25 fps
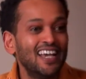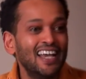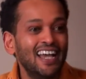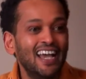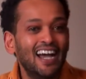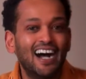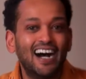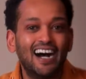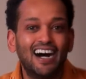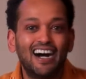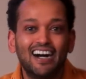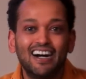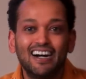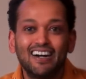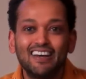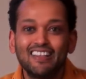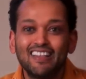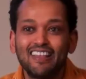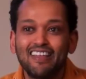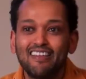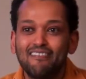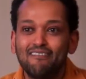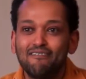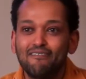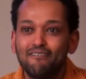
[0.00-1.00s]

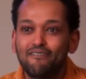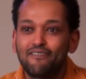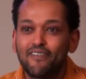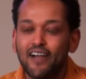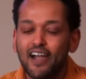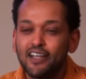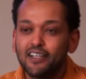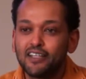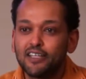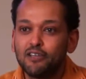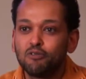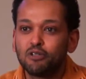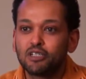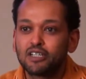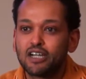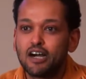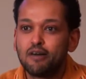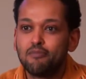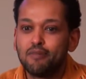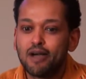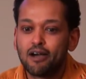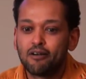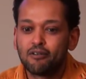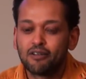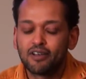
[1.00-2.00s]
that finally will come
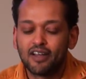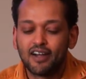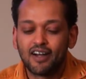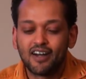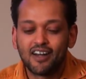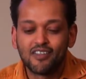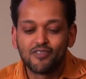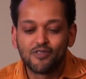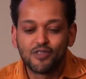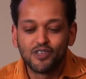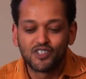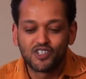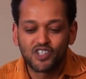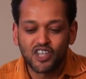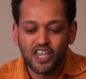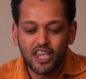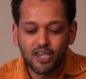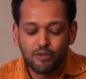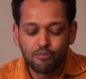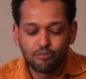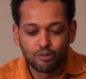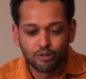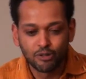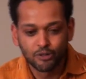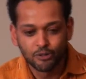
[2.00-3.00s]
out this
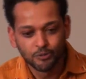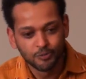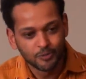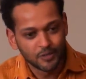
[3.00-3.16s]
April.